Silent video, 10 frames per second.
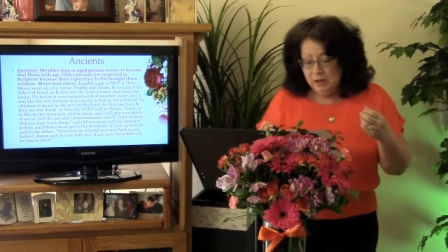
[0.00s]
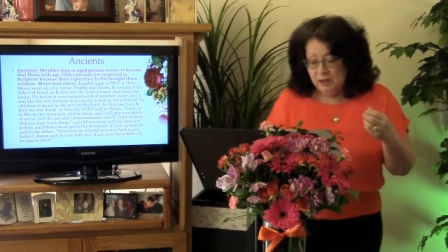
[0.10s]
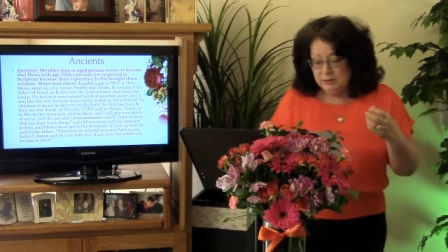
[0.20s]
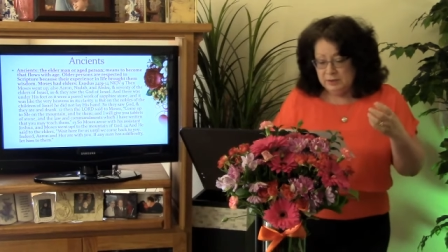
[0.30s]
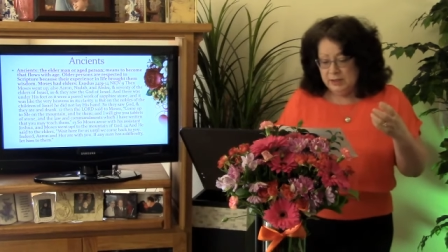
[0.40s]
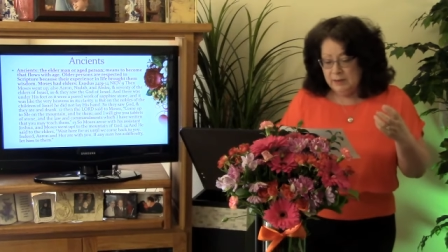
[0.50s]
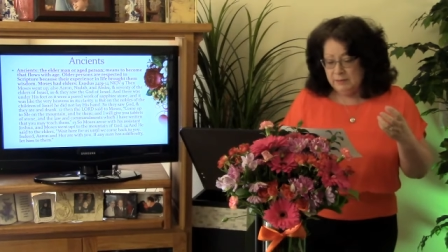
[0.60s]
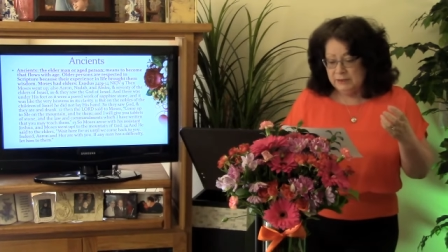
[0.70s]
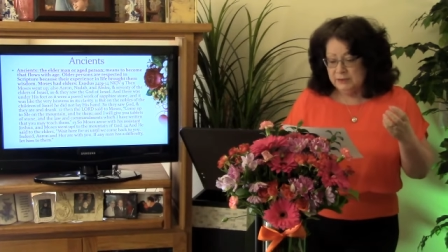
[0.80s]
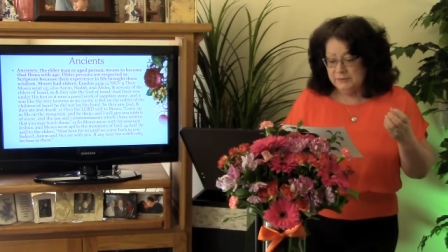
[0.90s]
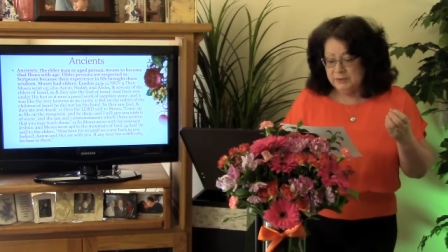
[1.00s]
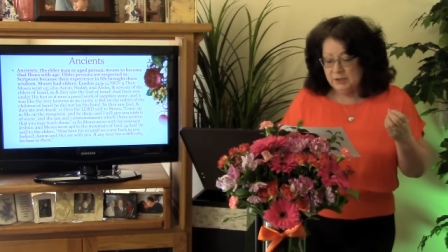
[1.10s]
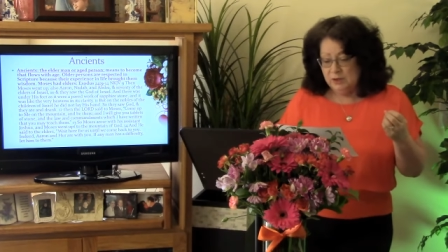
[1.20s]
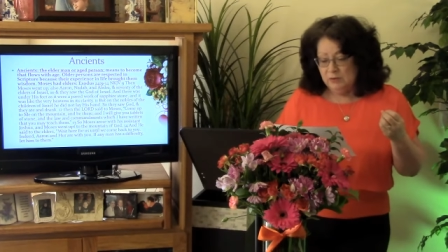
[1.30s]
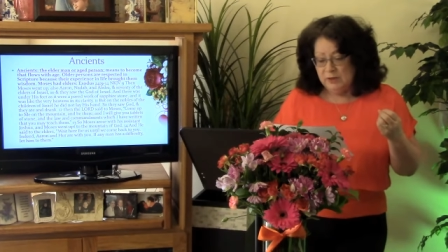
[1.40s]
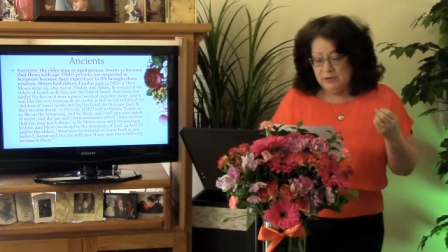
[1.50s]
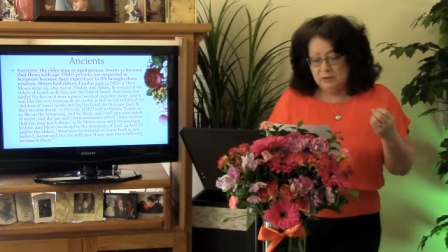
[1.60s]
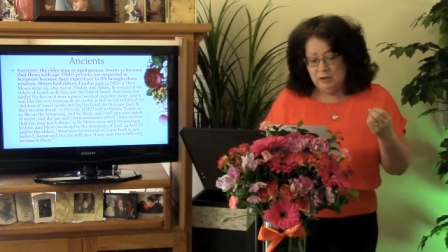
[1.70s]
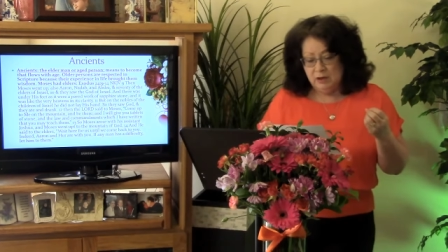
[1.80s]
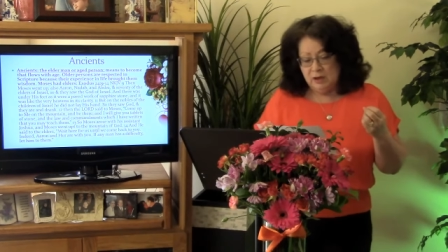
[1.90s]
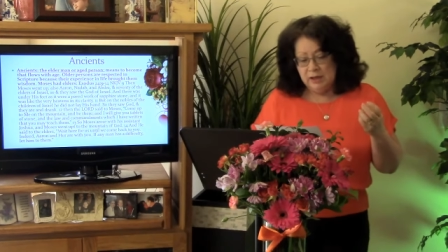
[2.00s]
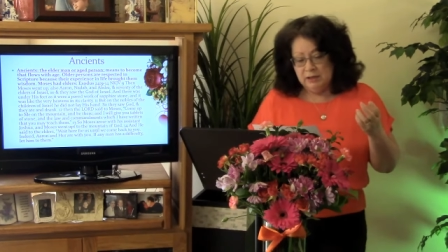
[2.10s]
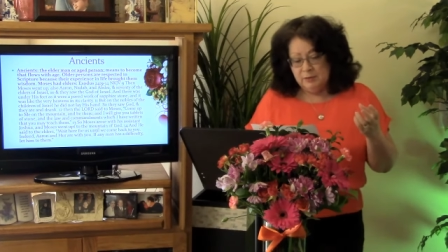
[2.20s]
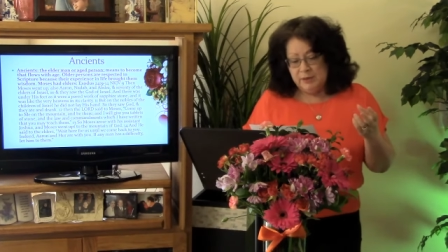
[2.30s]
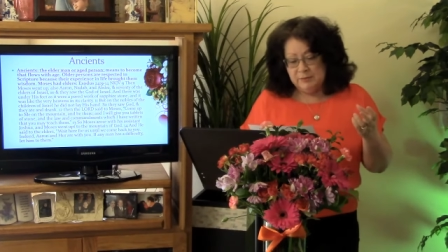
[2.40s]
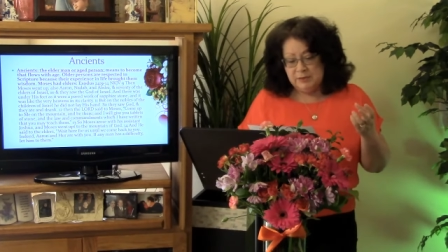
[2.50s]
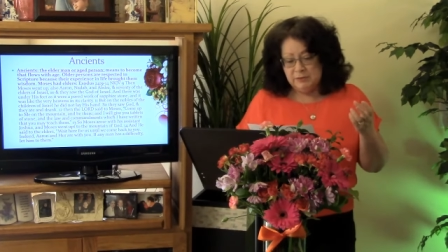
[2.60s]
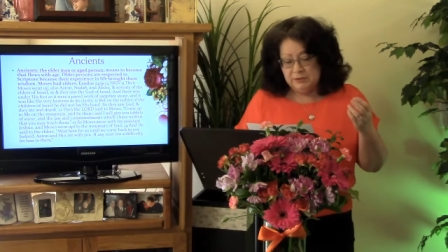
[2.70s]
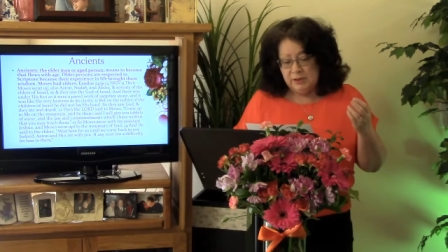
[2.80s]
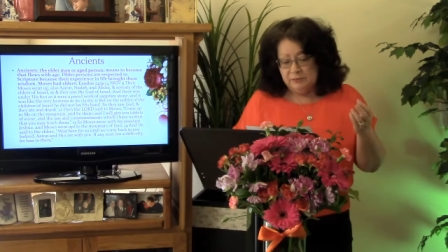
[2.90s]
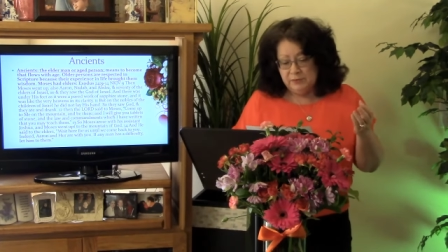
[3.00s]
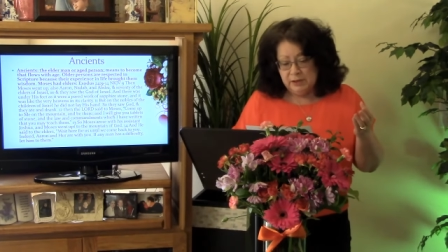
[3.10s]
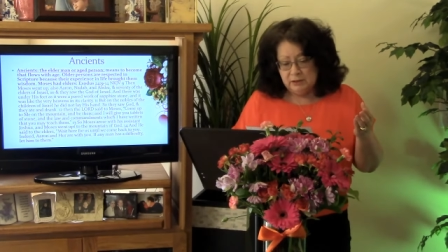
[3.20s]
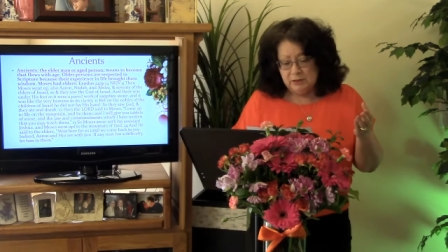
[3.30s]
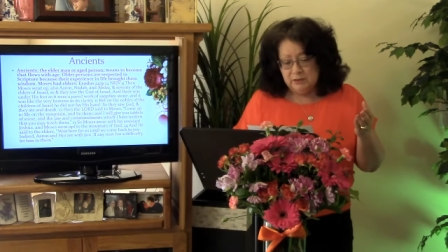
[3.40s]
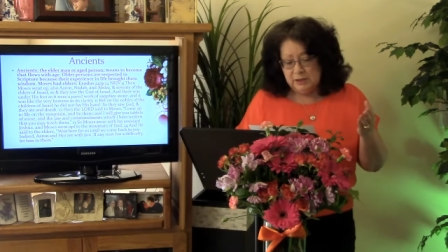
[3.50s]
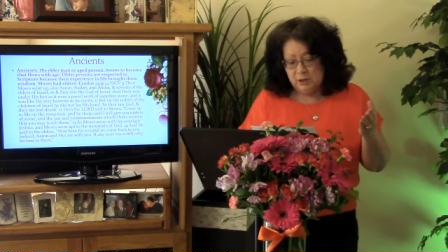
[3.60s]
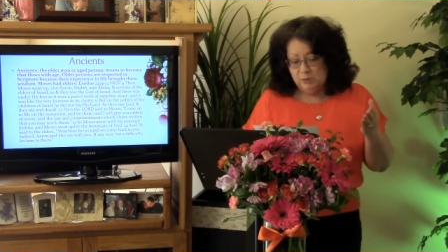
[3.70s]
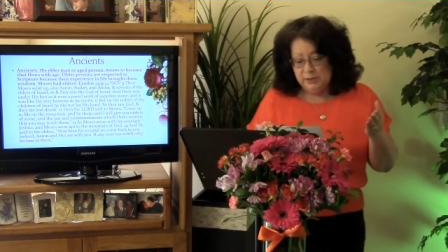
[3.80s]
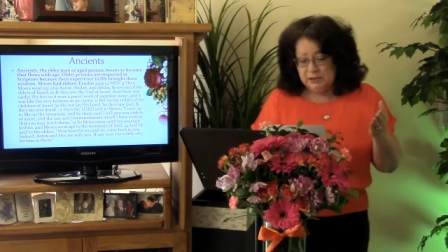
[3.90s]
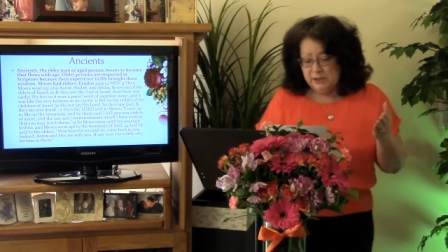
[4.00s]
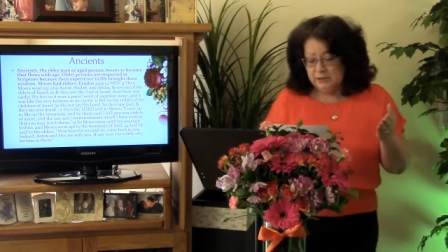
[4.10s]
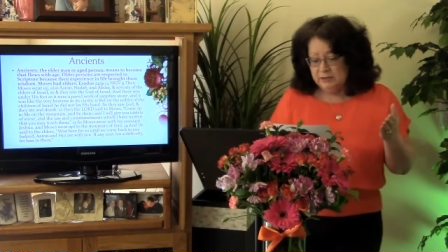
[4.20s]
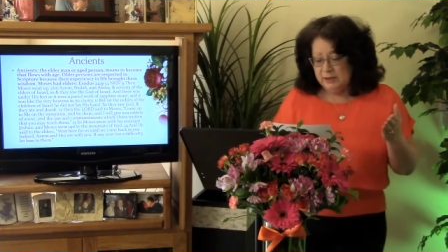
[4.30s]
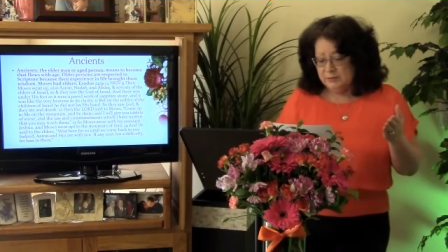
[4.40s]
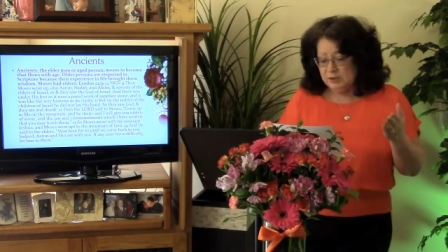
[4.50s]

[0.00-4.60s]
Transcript: uh, tablets of stone and the law and commandments which I've written that you may teach them.